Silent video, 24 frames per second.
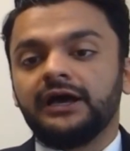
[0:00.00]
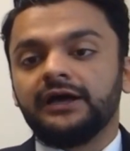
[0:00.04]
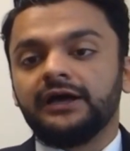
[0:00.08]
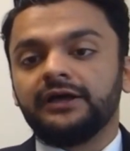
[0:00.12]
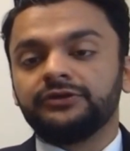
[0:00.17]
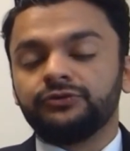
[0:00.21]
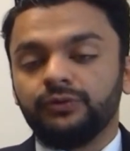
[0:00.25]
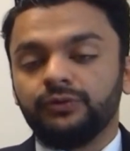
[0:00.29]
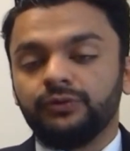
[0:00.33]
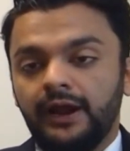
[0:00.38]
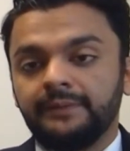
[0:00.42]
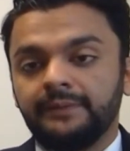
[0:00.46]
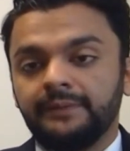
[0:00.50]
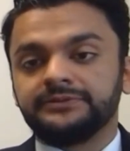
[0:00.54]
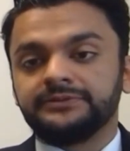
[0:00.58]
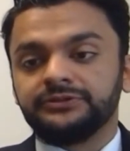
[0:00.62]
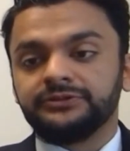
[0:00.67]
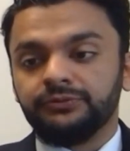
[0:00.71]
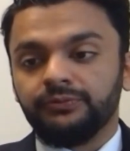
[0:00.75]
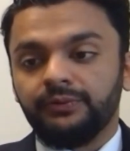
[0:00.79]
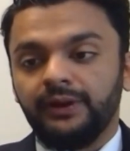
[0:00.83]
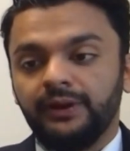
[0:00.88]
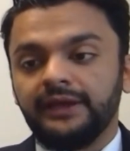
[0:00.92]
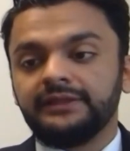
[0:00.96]
you're
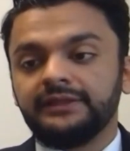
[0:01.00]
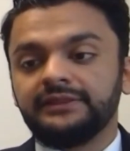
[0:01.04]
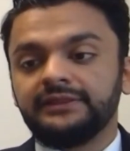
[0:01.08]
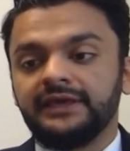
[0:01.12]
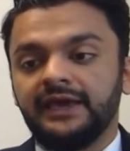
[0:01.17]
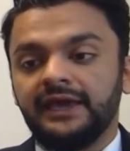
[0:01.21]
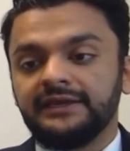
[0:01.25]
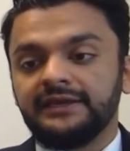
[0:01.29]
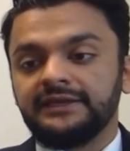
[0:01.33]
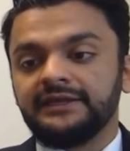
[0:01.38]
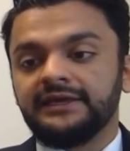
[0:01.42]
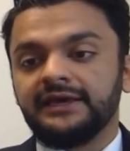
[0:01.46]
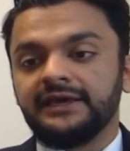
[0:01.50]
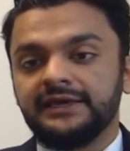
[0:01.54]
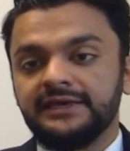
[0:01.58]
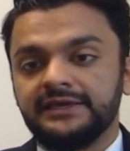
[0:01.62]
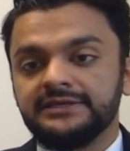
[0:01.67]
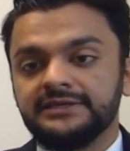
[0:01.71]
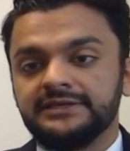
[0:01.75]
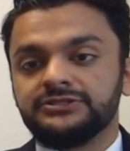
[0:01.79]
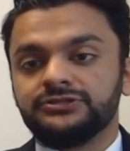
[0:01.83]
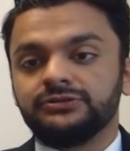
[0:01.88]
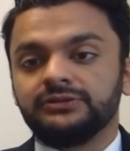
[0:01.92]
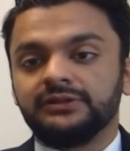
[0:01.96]
absolutely right. The idea
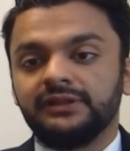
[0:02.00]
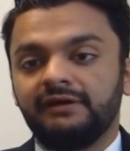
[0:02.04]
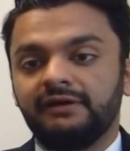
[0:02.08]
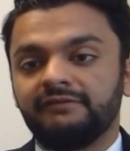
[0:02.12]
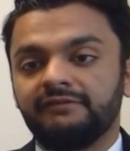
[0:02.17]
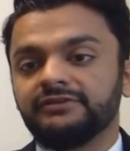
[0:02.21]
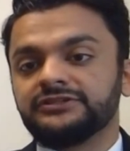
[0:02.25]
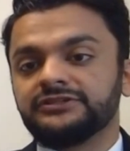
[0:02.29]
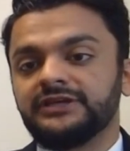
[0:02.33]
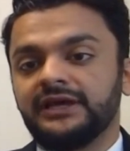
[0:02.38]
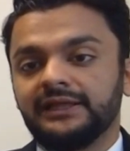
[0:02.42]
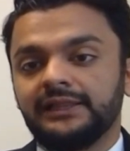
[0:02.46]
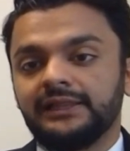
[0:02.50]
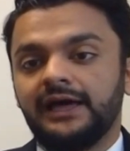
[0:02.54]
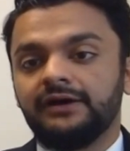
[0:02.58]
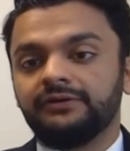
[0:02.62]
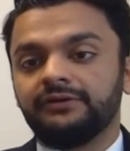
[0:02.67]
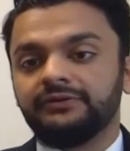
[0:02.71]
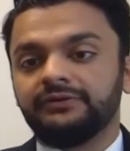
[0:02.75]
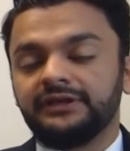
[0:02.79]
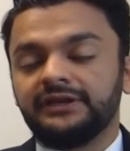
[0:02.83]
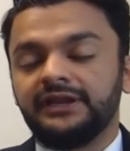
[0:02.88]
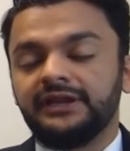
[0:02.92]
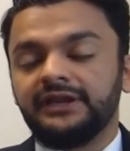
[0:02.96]
is to leverage that
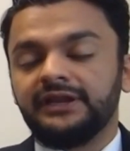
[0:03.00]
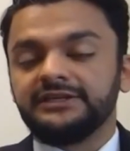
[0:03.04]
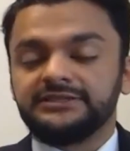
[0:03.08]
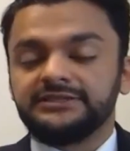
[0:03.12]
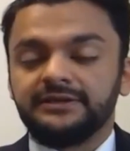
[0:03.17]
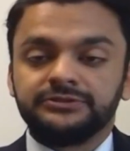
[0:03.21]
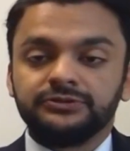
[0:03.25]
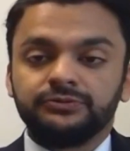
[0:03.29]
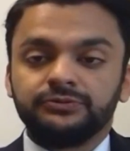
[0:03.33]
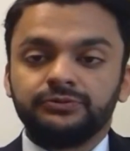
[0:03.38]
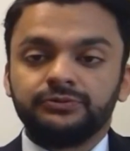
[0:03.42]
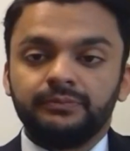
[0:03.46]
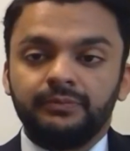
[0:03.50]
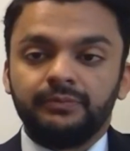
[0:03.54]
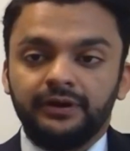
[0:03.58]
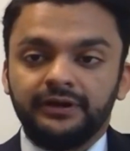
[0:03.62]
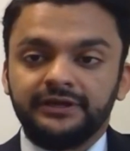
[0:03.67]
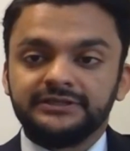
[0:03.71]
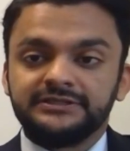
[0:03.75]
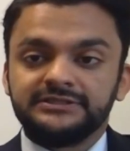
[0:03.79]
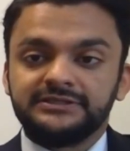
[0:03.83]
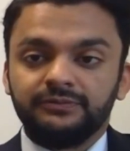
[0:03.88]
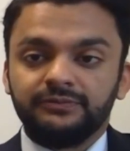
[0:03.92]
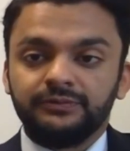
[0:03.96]
cloud in any subsequent
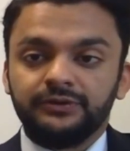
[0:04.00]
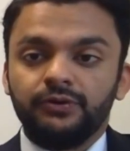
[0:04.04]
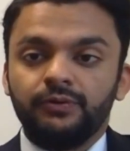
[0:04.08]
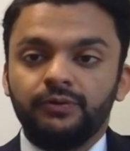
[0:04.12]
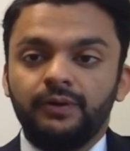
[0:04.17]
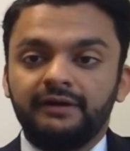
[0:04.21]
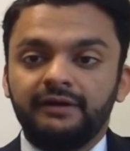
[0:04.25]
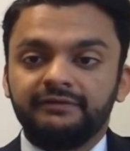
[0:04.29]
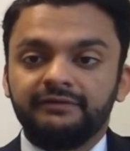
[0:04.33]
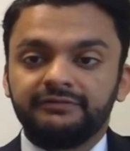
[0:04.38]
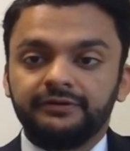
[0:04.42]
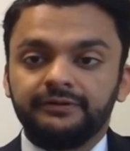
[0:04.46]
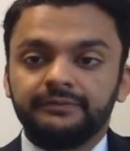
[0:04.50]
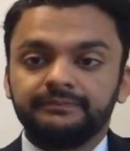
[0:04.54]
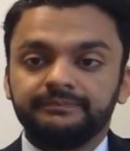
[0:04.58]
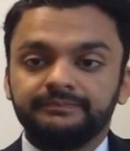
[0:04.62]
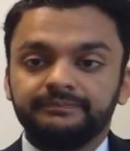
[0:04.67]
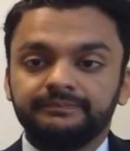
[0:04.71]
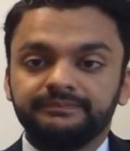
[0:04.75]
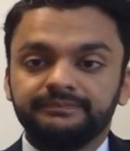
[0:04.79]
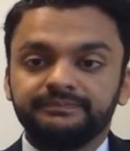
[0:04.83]
markets that we go after.